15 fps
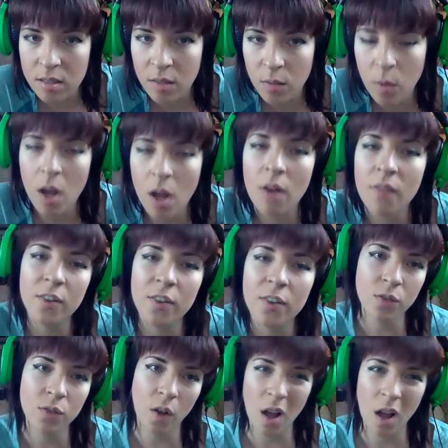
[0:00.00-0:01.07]
Well,
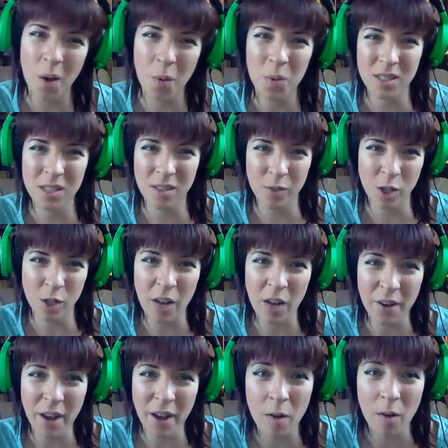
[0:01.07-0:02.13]
first of all, I wasn't ever
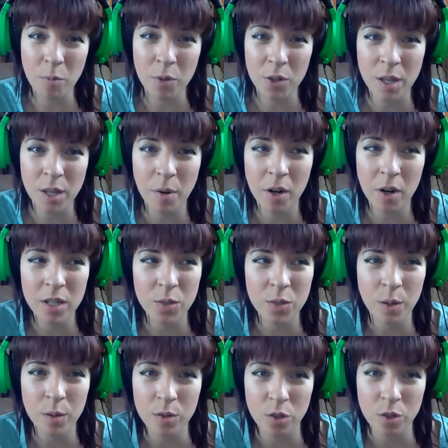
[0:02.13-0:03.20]
allowed to have birthday parties when
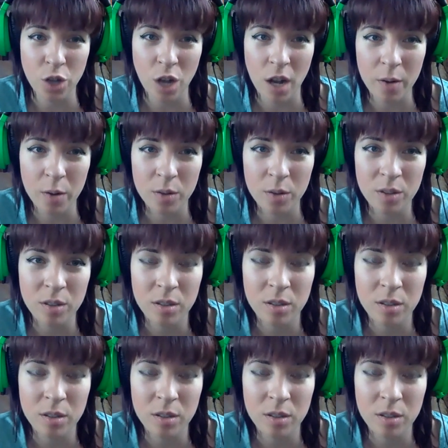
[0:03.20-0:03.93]
I was a child.